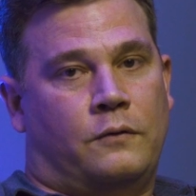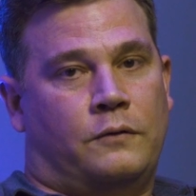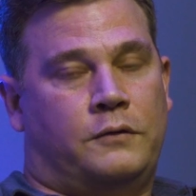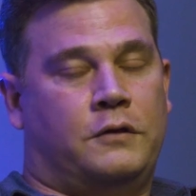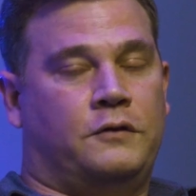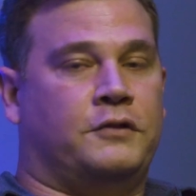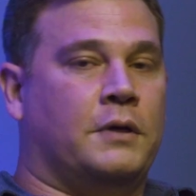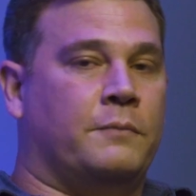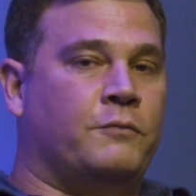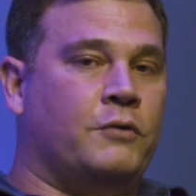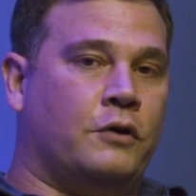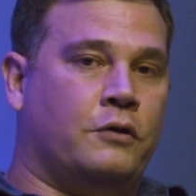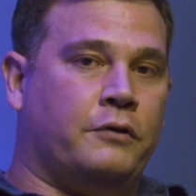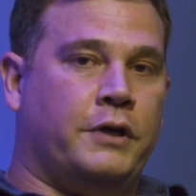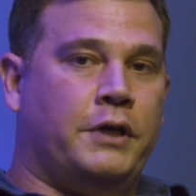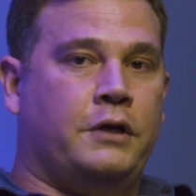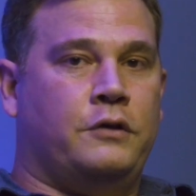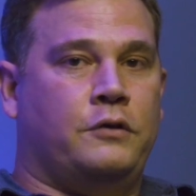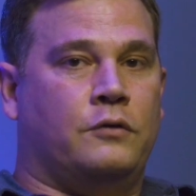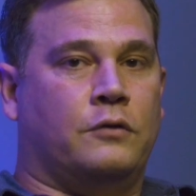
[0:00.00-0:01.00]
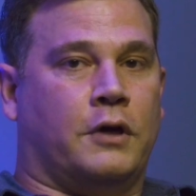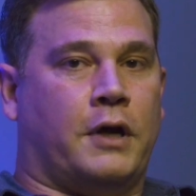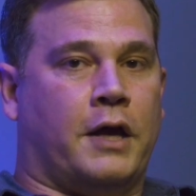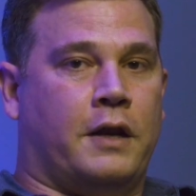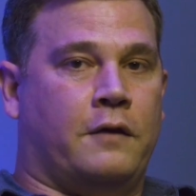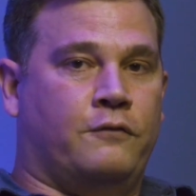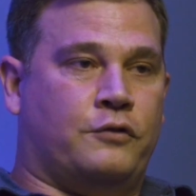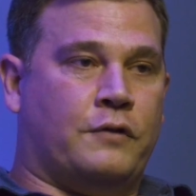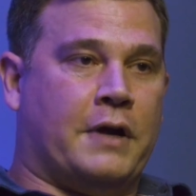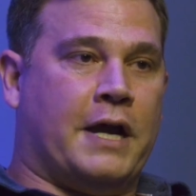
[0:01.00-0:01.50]
To some degree, you're
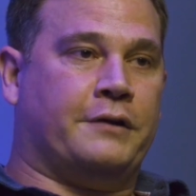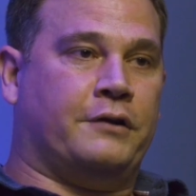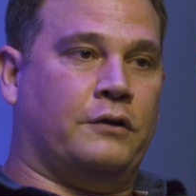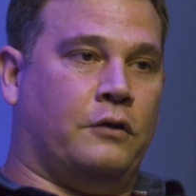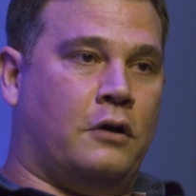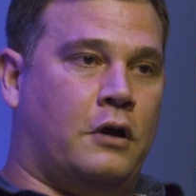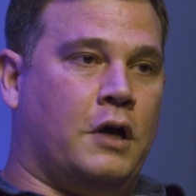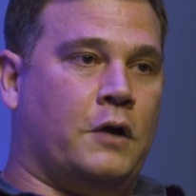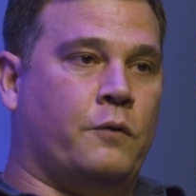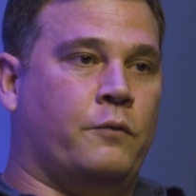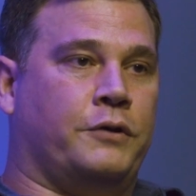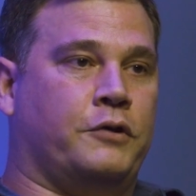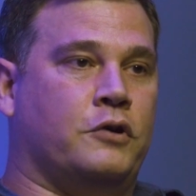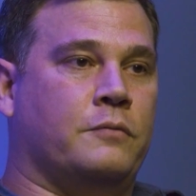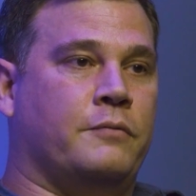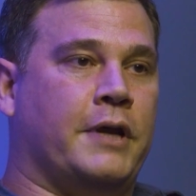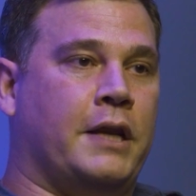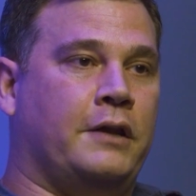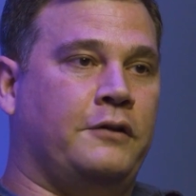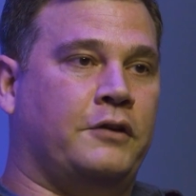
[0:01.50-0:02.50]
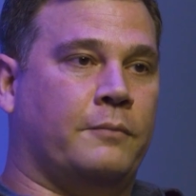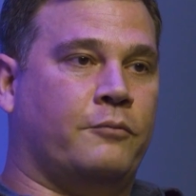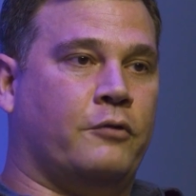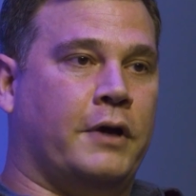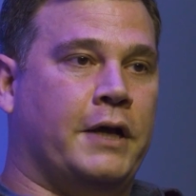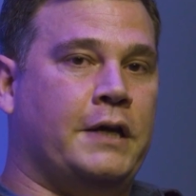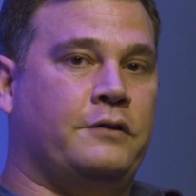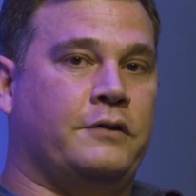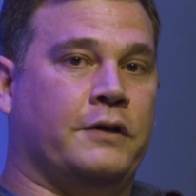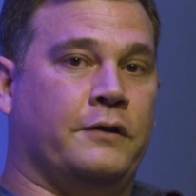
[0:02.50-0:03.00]
kind of dragged along with Kubernetes
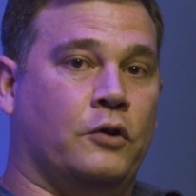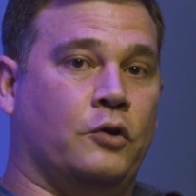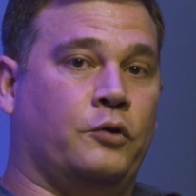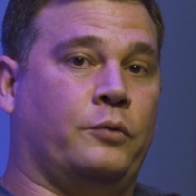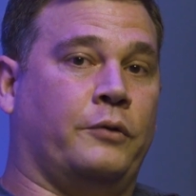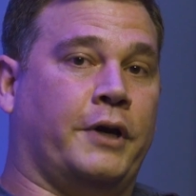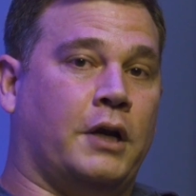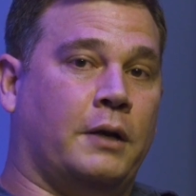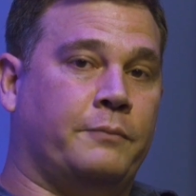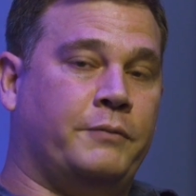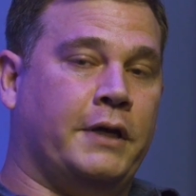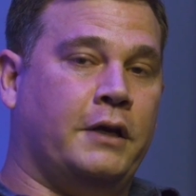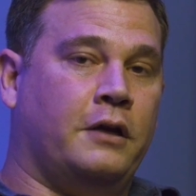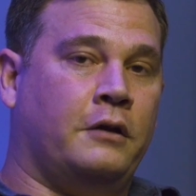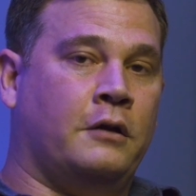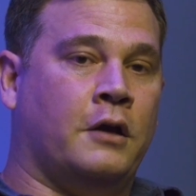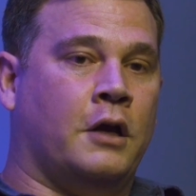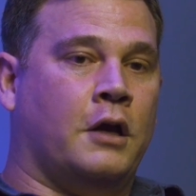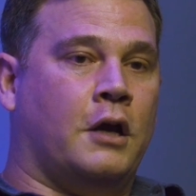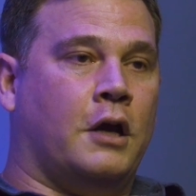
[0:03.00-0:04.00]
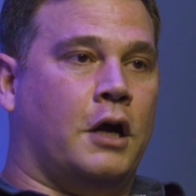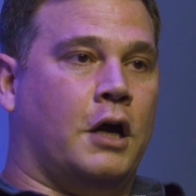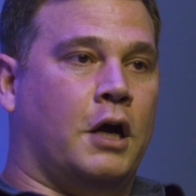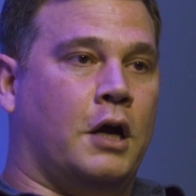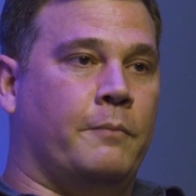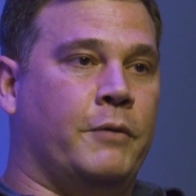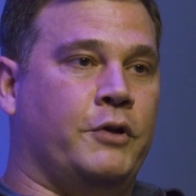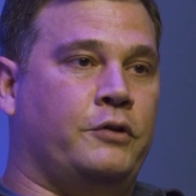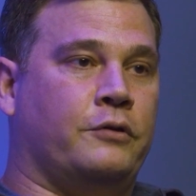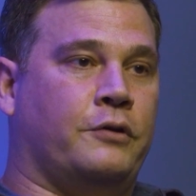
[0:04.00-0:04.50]
upgrades, and those will get updated.
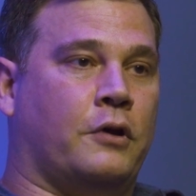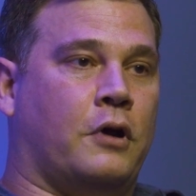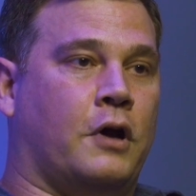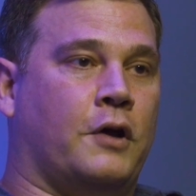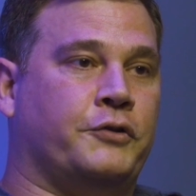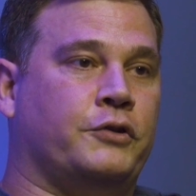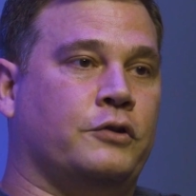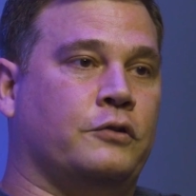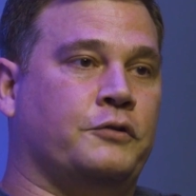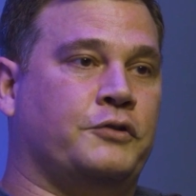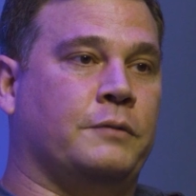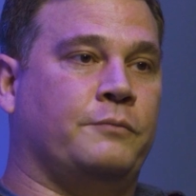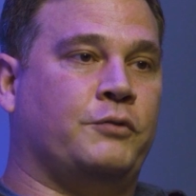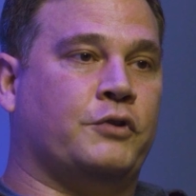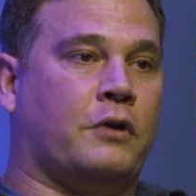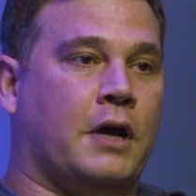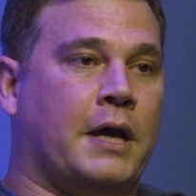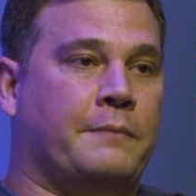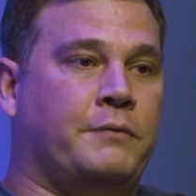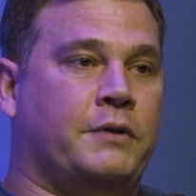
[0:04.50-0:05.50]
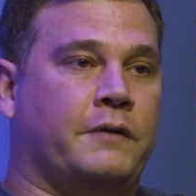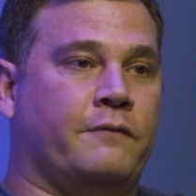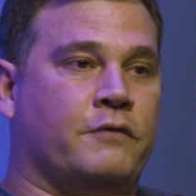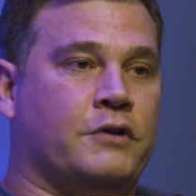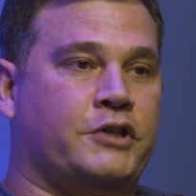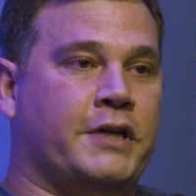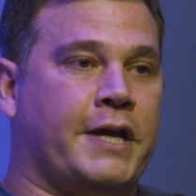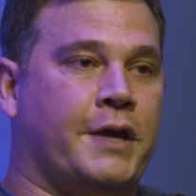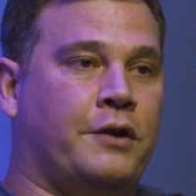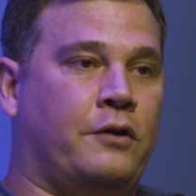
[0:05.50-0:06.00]
But you can also subscribe to
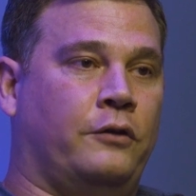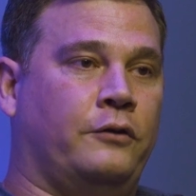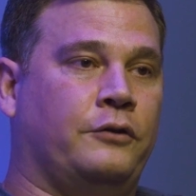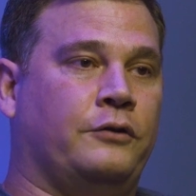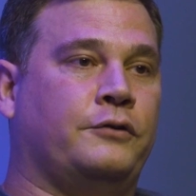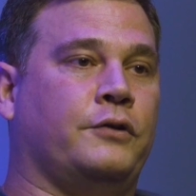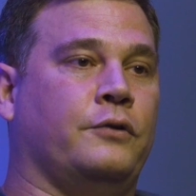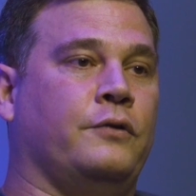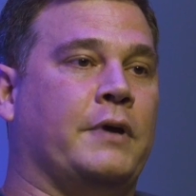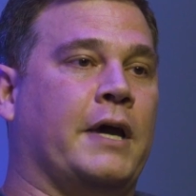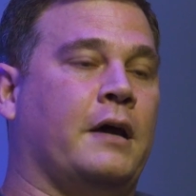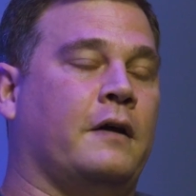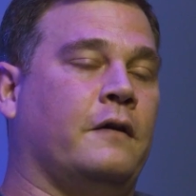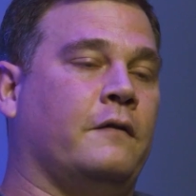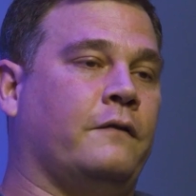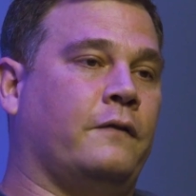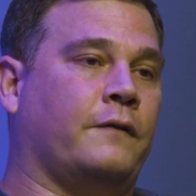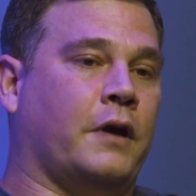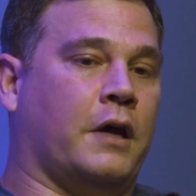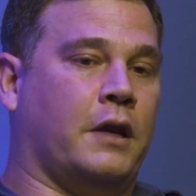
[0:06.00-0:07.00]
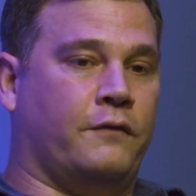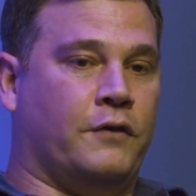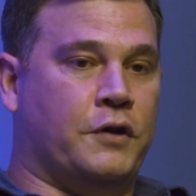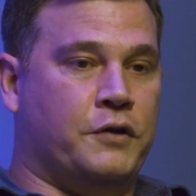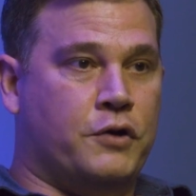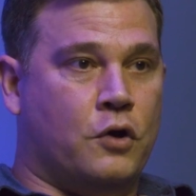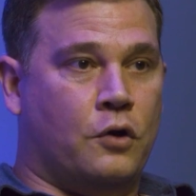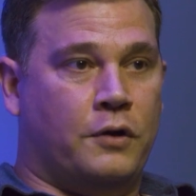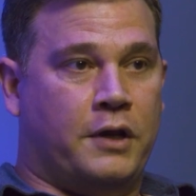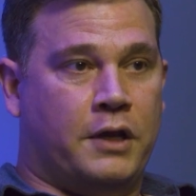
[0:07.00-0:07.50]
different channels, so you have kind of the
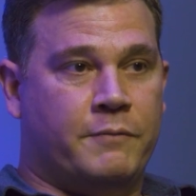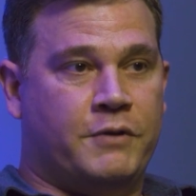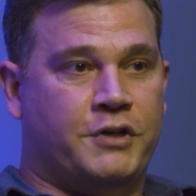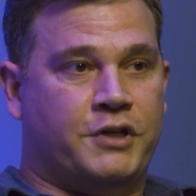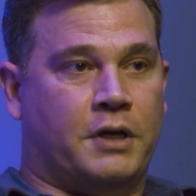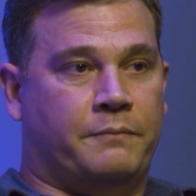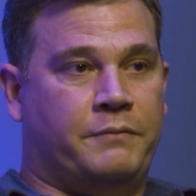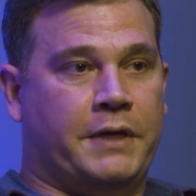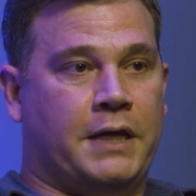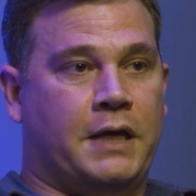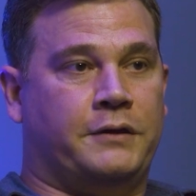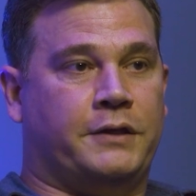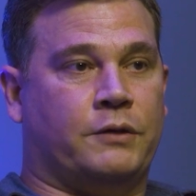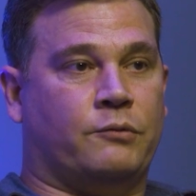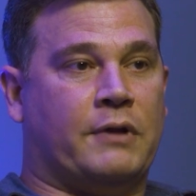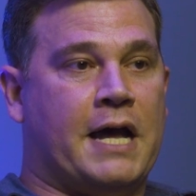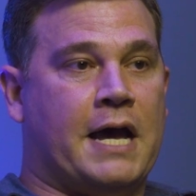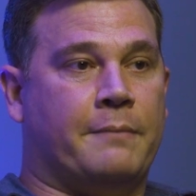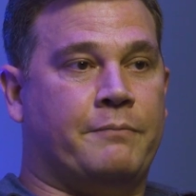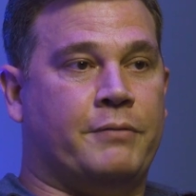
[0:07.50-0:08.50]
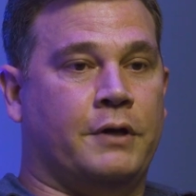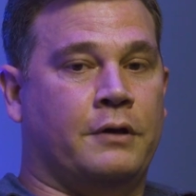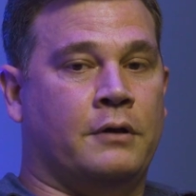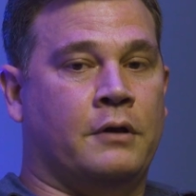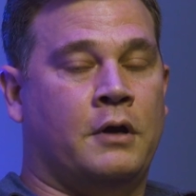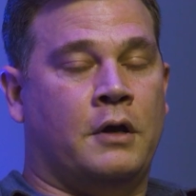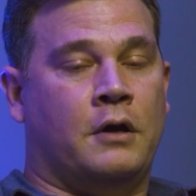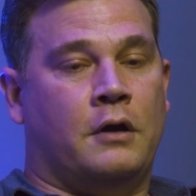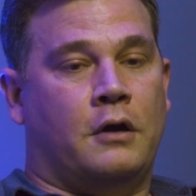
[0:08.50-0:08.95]
node image update that will happen